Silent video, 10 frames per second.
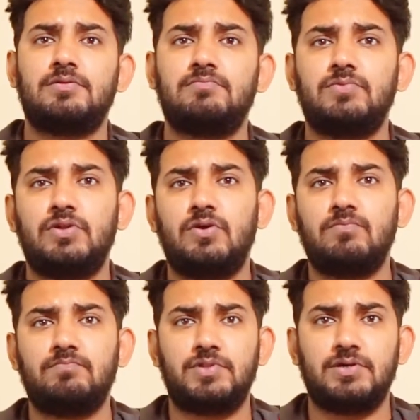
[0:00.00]
you know
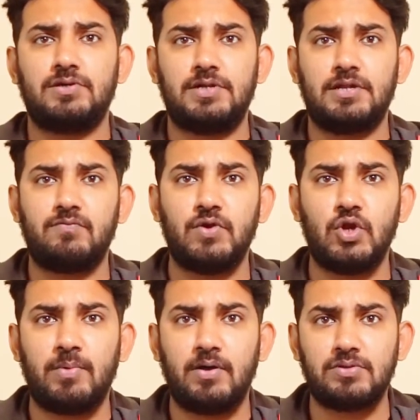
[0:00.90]
the next video
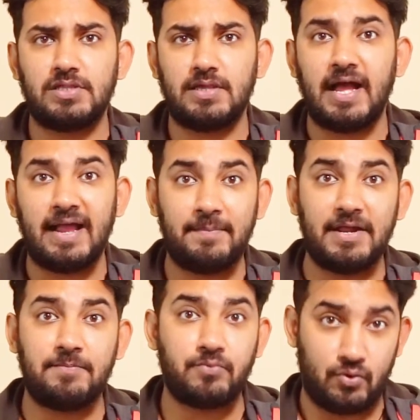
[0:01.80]
about the iPad
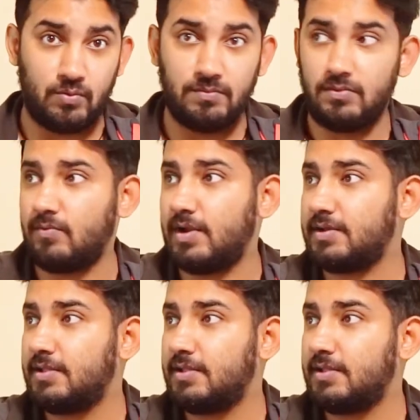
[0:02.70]
Pro alright